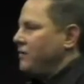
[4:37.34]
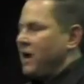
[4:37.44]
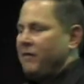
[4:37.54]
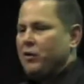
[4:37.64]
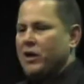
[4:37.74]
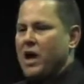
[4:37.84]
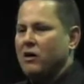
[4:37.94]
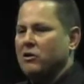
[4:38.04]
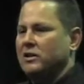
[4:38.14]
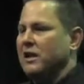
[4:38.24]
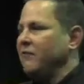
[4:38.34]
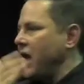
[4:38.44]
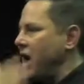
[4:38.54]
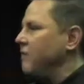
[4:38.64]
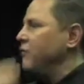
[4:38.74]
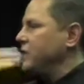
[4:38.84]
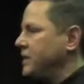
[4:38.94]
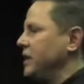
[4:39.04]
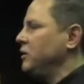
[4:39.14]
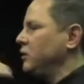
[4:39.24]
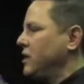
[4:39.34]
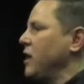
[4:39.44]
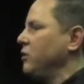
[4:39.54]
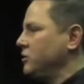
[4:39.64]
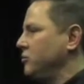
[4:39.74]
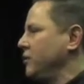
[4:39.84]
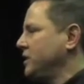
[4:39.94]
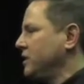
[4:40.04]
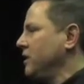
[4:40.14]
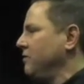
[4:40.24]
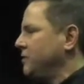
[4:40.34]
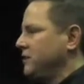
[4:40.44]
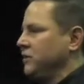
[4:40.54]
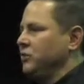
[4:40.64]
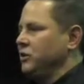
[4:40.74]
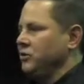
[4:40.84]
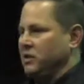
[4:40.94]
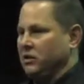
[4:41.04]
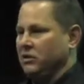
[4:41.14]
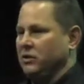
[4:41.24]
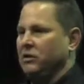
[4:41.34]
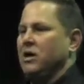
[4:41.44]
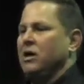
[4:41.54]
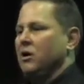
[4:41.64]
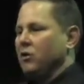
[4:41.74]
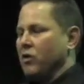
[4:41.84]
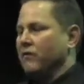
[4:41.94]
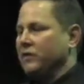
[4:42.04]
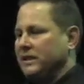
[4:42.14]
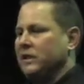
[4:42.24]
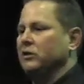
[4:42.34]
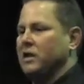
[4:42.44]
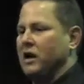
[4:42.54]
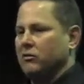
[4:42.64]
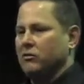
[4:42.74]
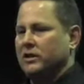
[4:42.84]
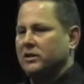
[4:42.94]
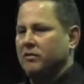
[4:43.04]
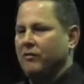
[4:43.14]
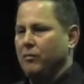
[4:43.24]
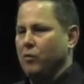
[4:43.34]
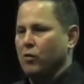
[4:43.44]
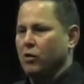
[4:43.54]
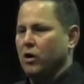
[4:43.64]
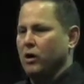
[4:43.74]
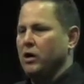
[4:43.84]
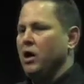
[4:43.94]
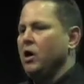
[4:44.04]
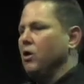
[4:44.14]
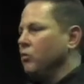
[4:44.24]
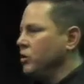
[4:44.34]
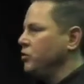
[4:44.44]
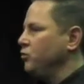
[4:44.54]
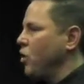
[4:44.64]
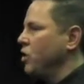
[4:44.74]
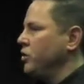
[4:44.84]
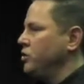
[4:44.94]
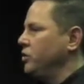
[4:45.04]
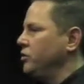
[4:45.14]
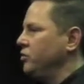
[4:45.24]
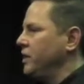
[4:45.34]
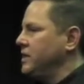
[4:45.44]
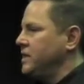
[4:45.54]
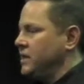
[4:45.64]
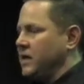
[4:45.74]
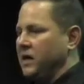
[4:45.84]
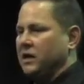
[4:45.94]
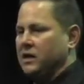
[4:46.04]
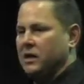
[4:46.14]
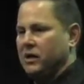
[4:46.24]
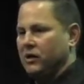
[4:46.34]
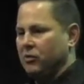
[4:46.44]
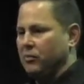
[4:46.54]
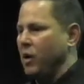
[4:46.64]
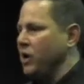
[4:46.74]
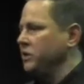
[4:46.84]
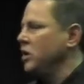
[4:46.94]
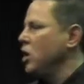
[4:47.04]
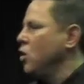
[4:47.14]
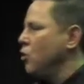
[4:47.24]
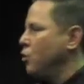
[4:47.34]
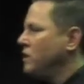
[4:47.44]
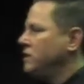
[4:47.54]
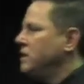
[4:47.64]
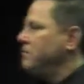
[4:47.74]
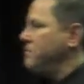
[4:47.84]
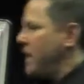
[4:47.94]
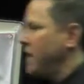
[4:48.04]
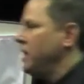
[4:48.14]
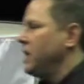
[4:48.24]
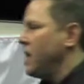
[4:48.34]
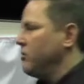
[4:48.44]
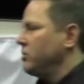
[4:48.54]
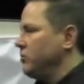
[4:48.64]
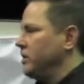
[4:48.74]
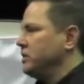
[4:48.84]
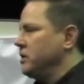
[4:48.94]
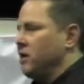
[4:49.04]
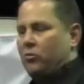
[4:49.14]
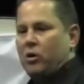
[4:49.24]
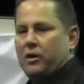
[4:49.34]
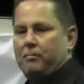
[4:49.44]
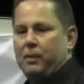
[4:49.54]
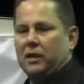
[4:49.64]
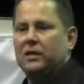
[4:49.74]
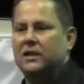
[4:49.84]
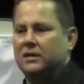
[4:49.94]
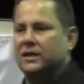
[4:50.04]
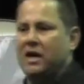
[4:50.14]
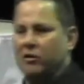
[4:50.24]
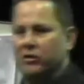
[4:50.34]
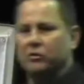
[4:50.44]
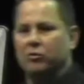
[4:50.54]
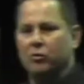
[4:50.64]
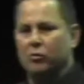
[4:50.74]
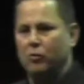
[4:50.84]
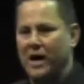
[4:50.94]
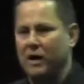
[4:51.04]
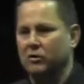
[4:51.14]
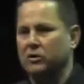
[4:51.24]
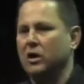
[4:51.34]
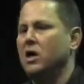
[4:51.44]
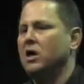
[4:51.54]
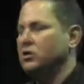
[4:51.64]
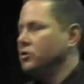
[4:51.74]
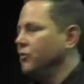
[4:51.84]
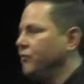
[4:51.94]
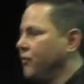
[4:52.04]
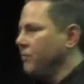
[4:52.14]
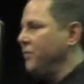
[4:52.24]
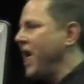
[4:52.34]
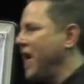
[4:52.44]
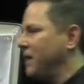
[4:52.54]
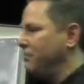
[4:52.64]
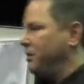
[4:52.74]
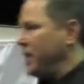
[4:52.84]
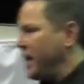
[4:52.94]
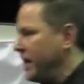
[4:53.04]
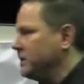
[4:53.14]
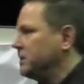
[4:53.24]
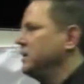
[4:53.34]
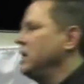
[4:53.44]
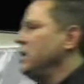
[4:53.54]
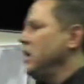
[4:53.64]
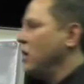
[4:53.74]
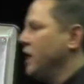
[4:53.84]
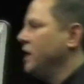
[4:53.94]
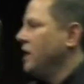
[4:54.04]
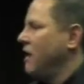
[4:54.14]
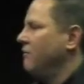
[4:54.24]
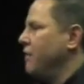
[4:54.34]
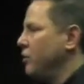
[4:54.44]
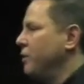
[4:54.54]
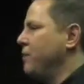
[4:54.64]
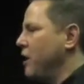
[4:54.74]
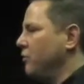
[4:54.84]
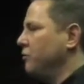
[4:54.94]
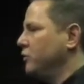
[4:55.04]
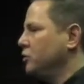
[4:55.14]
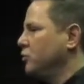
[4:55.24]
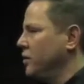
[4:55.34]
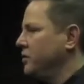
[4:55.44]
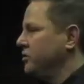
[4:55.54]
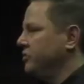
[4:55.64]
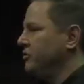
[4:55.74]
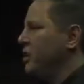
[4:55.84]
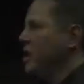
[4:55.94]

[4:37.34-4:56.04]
to have your characters have every single characteristic of a serial killer or every single characteristic of a borderline. What you want to do is think in your minds, what's the main characteristic I want to build this character around? So from that place, I can have very powerful choices. We